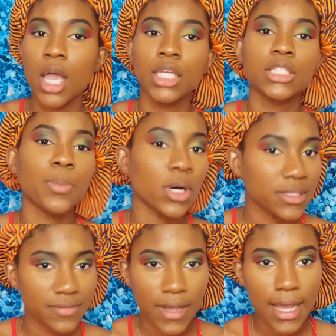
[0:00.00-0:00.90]

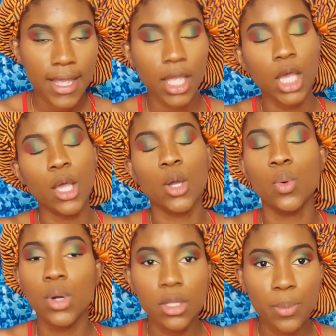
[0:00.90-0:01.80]
Spotify,
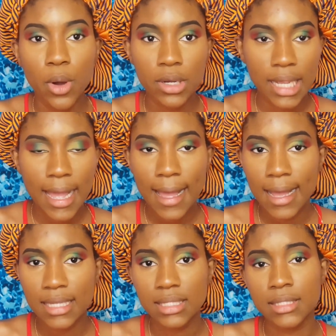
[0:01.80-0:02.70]
Google
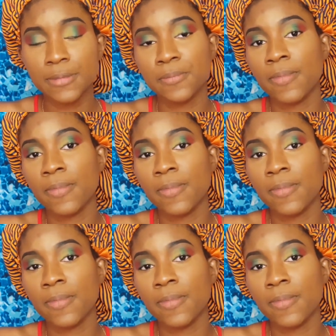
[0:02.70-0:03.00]
Podcasts.